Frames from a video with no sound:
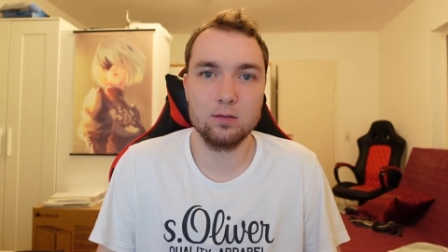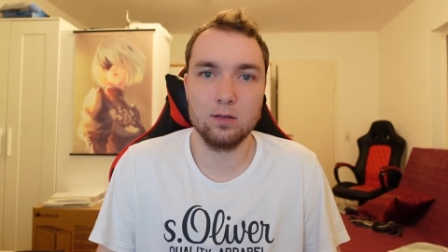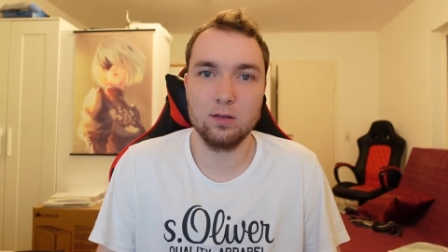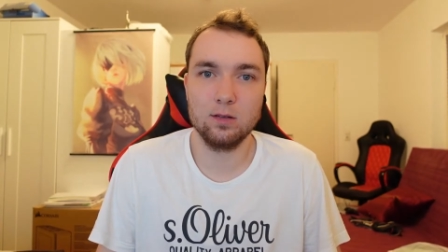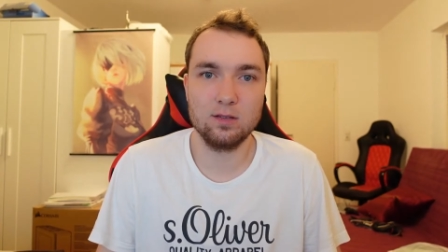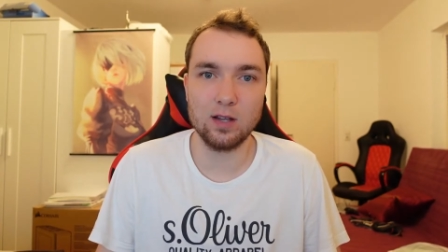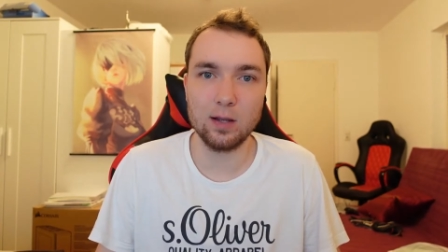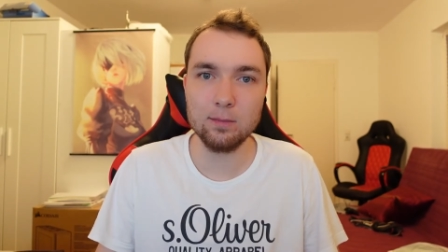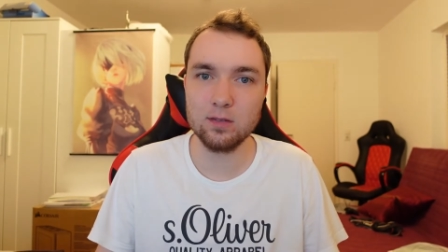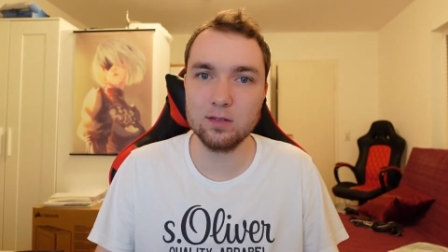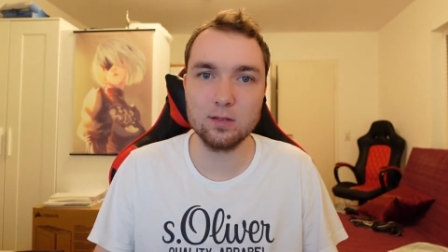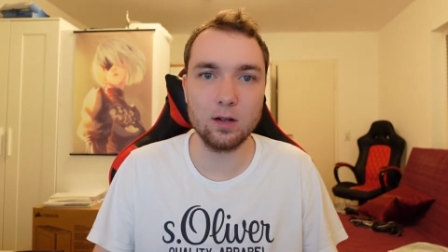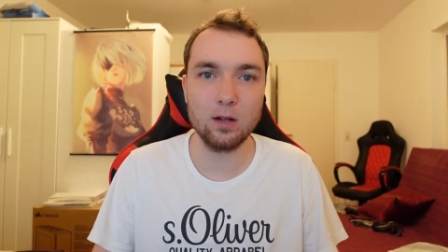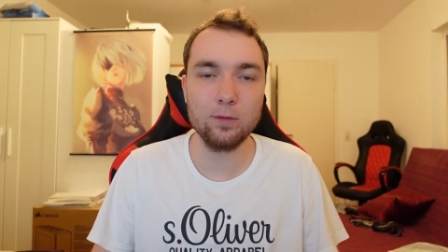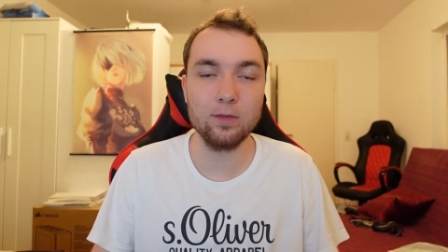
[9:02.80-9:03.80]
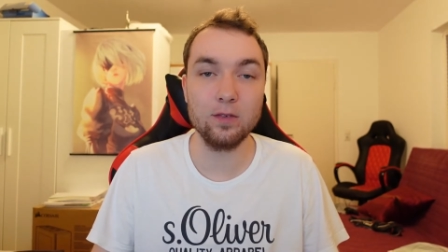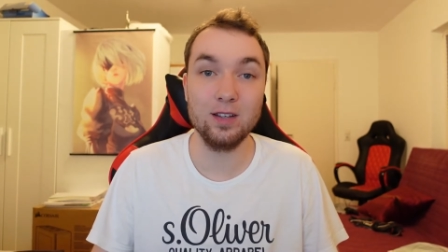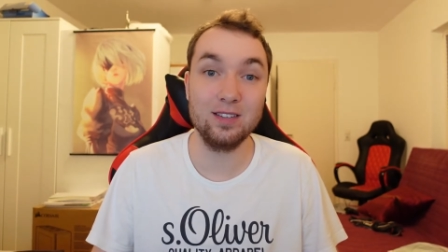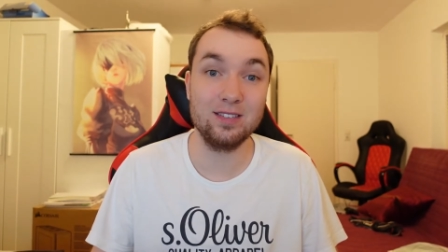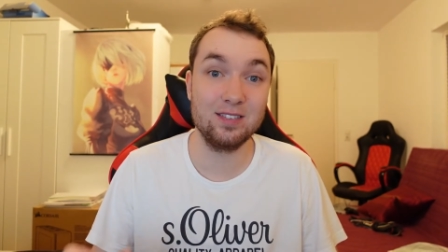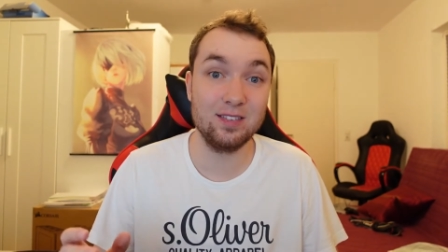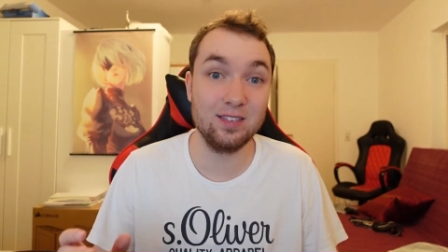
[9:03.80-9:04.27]
some stuff
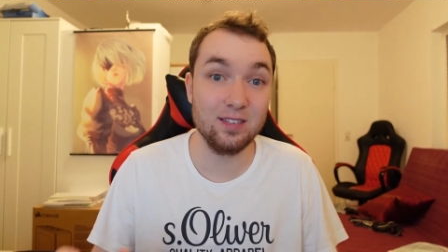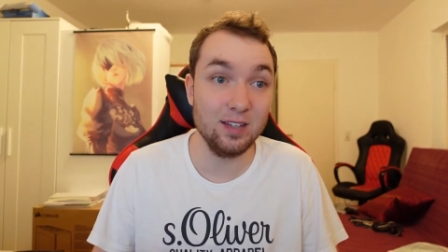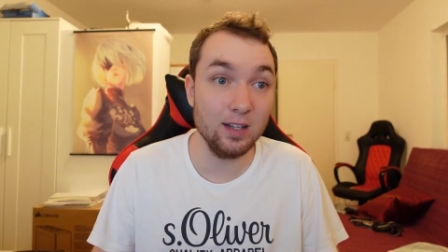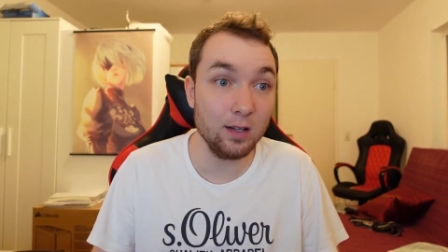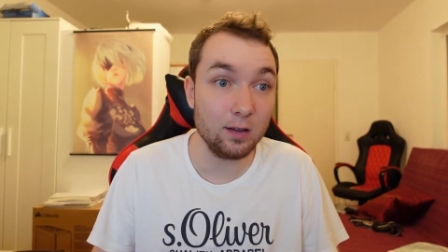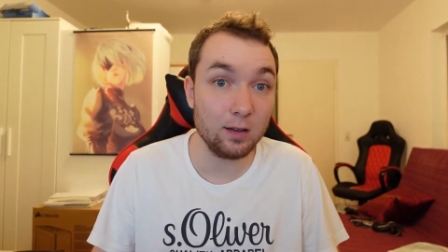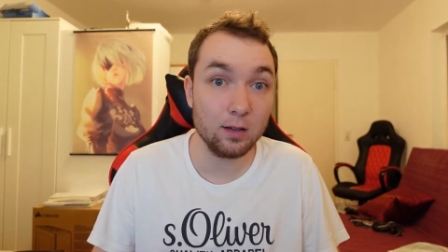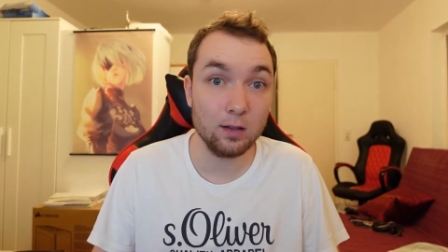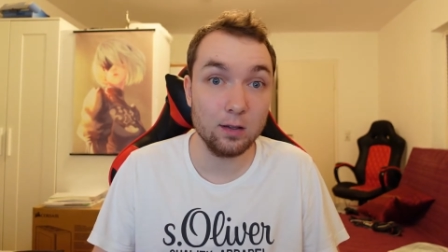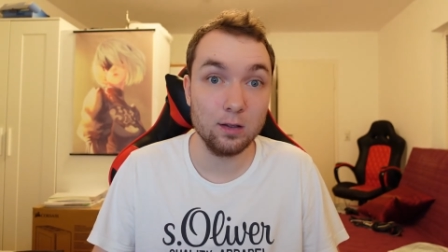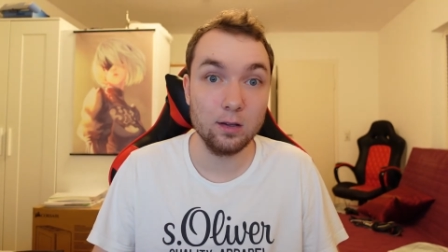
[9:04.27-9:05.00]
is still